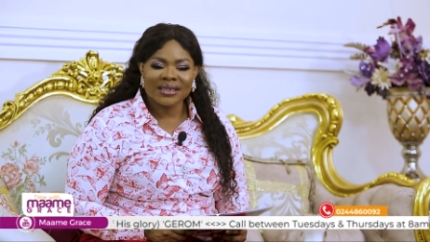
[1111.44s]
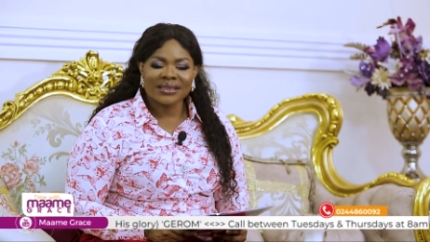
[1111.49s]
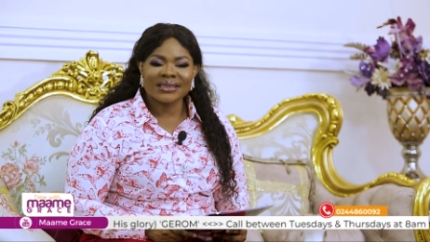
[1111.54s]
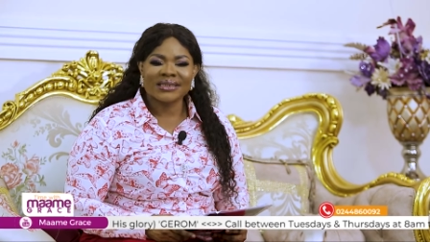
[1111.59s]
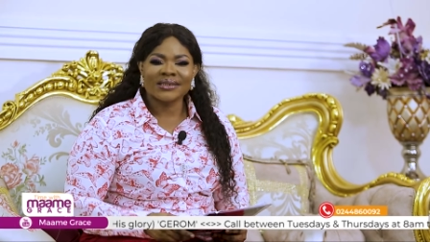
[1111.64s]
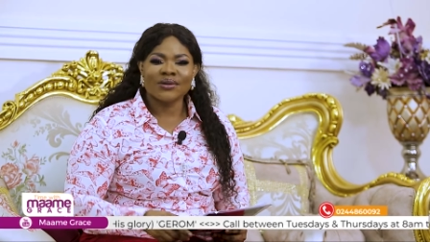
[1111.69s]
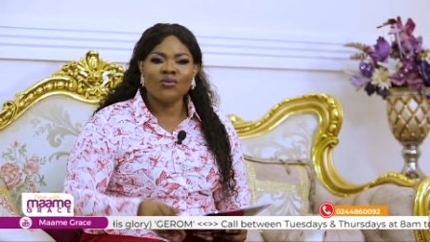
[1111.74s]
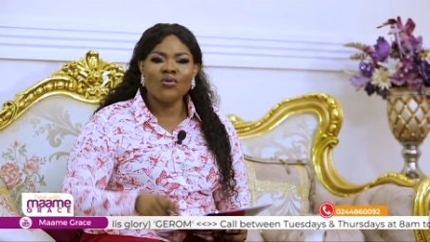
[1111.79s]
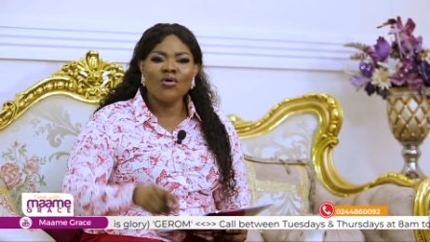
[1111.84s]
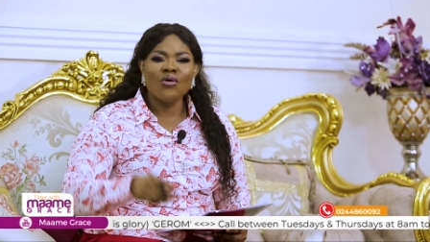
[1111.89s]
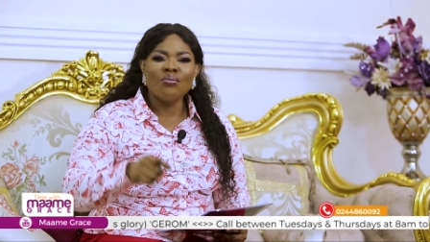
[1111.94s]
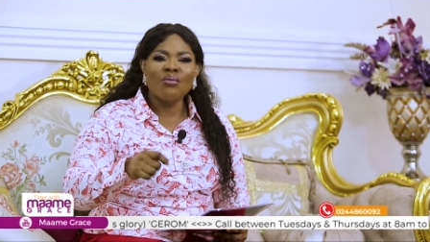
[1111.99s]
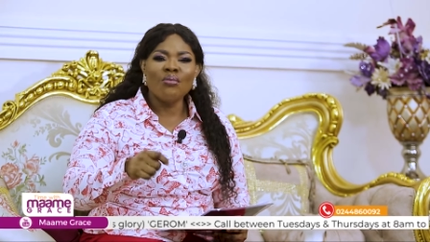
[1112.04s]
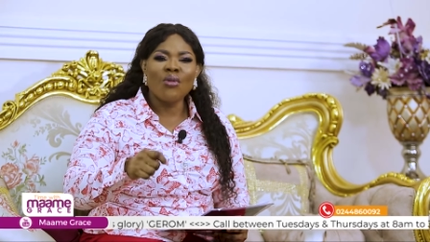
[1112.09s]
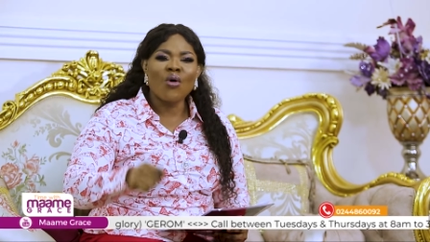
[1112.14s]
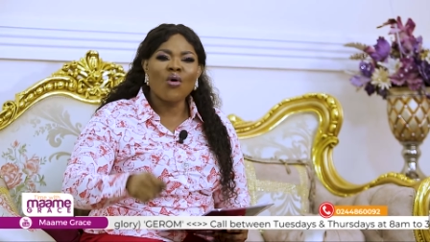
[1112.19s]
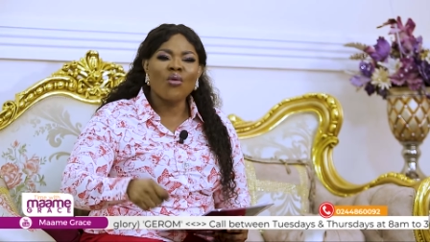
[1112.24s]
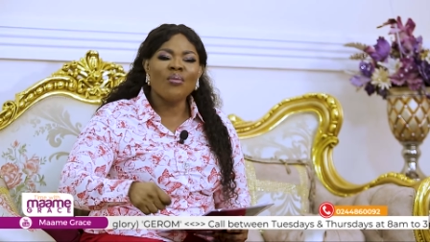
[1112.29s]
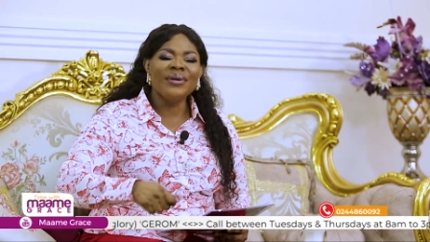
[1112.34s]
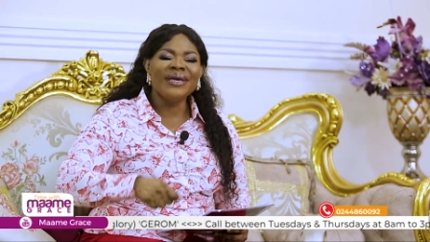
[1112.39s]
so who
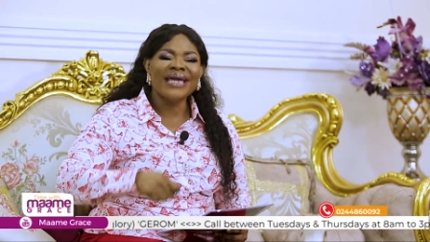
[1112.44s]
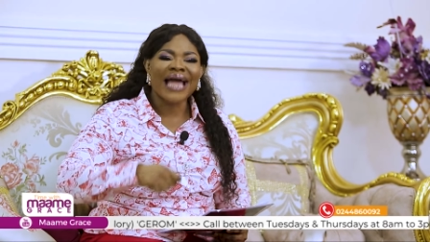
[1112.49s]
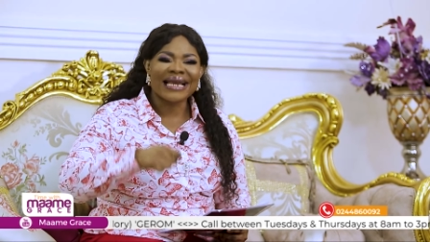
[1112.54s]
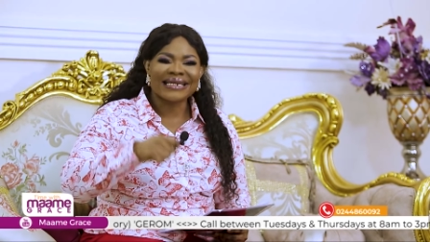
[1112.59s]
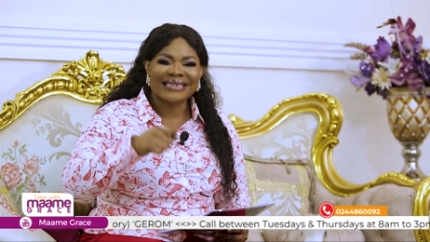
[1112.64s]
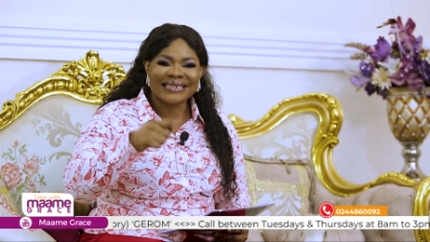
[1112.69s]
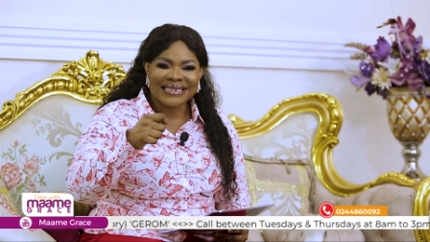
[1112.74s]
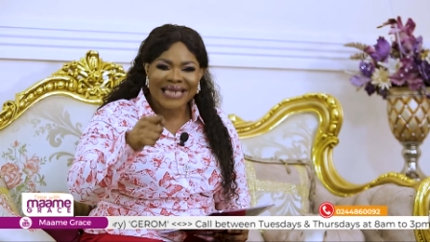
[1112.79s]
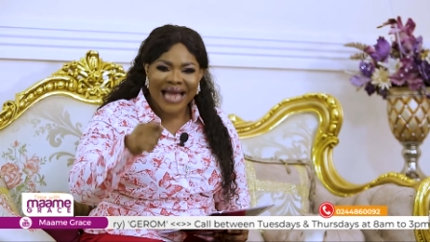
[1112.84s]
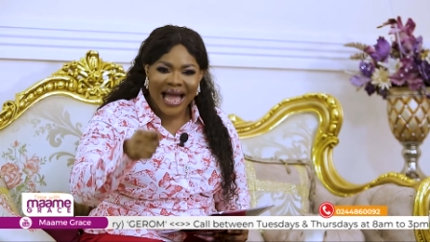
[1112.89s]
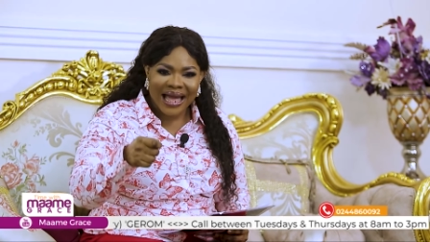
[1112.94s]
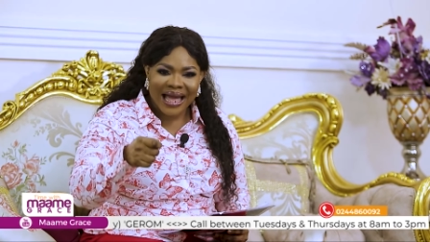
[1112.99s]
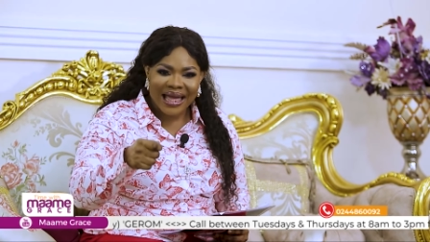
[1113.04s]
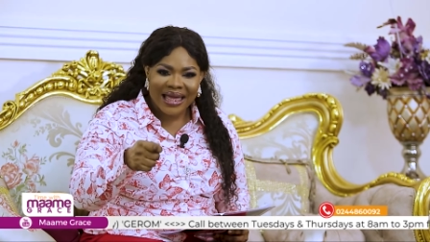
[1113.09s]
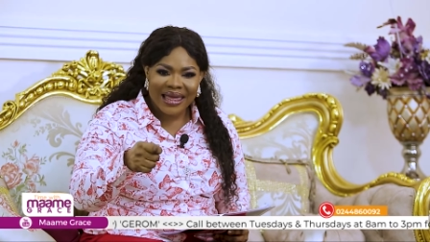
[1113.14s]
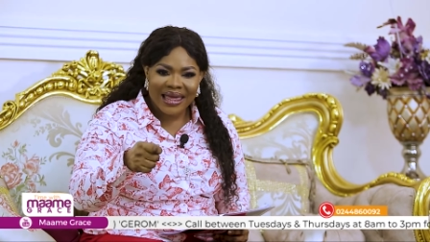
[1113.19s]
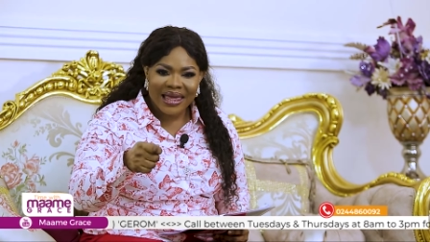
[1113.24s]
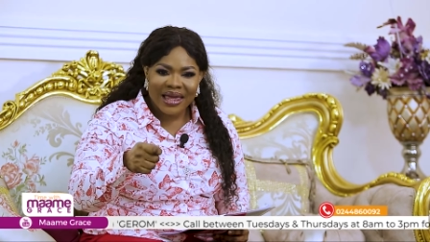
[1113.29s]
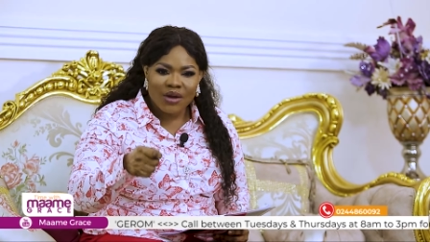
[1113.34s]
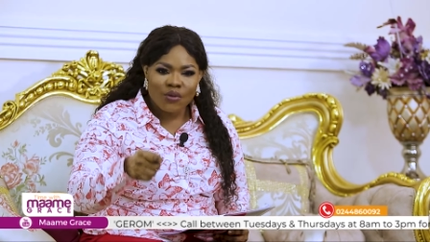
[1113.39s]
mo be a dear?
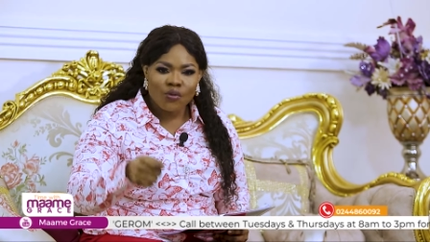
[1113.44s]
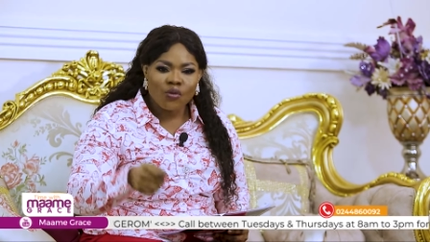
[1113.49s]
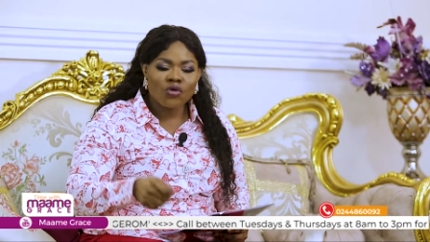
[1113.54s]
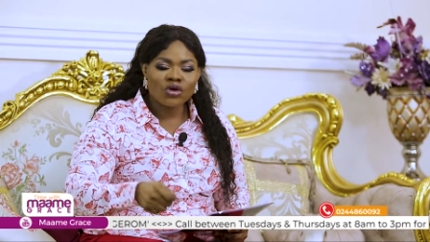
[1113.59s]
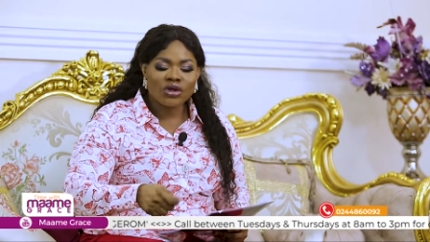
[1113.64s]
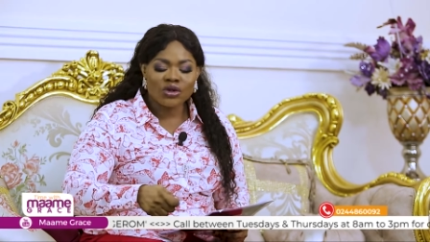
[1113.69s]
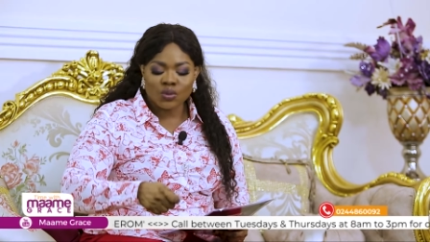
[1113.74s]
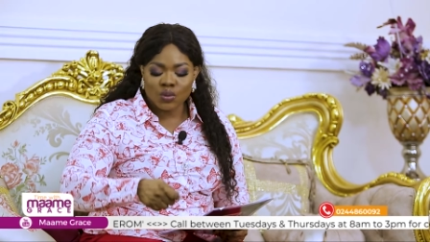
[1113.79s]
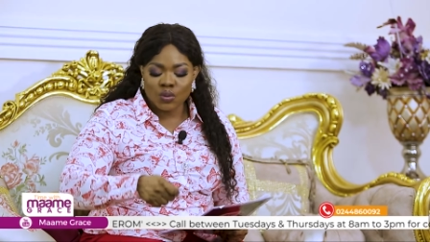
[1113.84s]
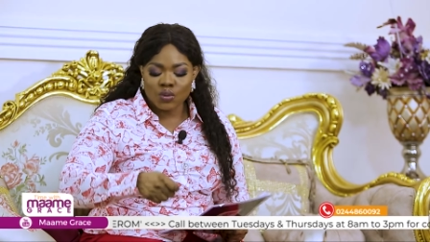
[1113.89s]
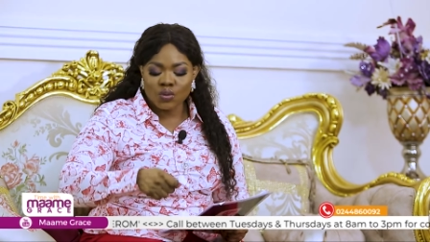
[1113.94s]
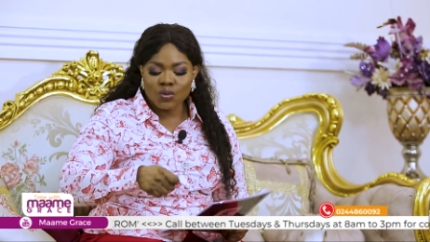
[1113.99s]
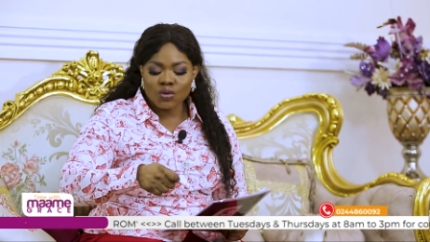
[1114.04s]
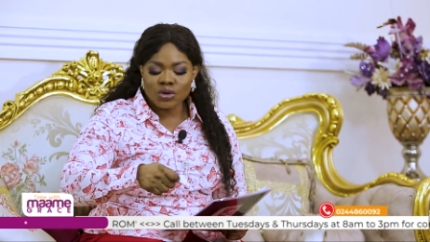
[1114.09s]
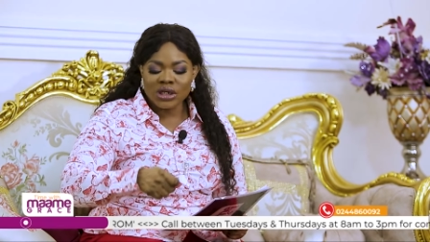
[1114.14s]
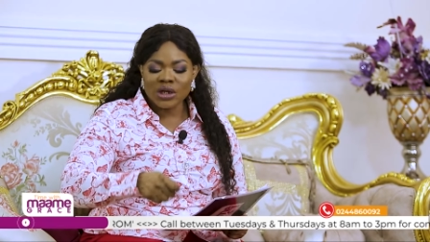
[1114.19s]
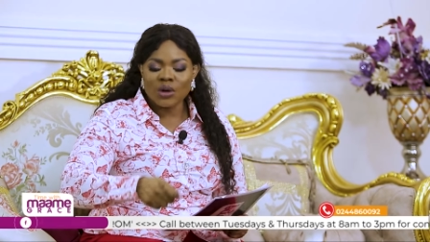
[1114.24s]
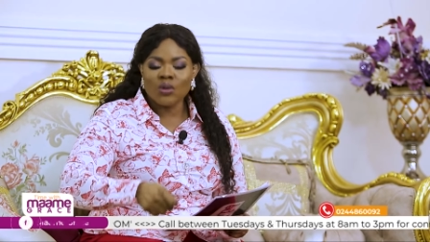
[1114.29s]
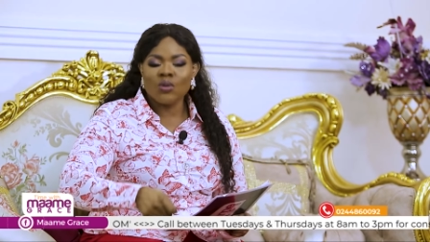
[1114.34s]
Who the who the